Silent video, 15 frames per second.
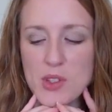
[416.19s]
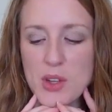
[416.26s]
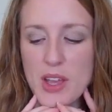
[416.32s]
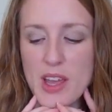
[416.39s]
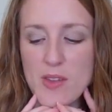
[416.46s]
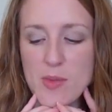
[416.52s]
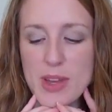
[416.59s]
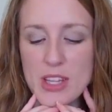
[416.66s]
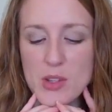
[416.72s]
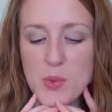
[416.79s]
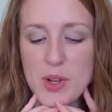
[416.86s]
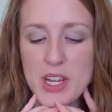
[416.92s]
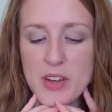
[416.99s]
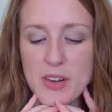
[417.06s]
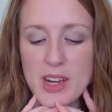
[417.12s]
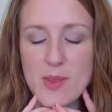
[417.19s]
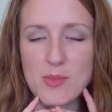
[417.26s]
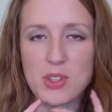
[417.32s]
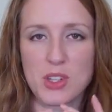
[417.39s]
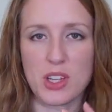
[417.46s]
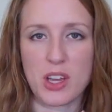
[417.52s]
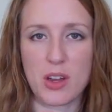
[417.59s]
So I have about 20
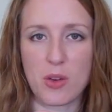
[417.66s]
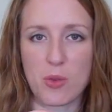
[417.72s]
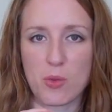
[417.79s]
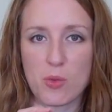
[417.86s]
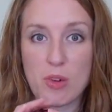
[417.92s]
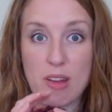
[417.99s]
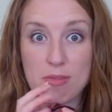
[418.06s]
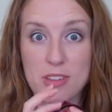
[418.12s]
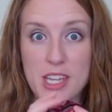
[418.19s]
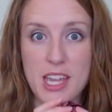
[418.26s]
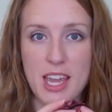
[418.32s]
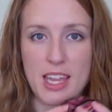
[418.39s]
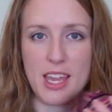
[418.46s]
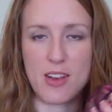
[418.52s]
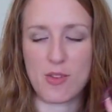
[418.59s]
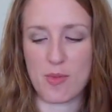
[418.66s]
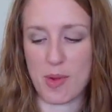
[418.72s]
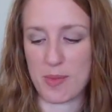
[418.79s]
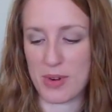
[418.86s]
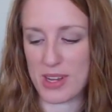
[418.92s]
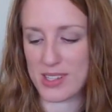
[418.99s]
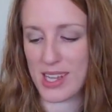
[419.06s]
grams to go, roughly. I can't
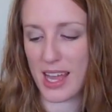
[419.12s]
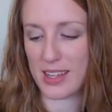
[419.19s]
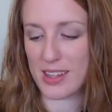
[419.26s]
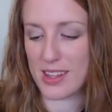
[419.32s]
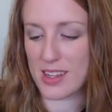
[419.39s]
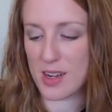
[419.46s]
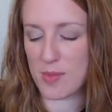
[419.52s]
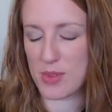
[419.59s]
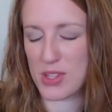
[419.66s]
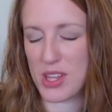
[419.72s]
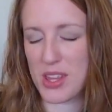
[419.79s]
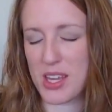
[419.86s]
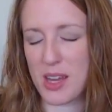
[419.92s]
remember exactly the numbers.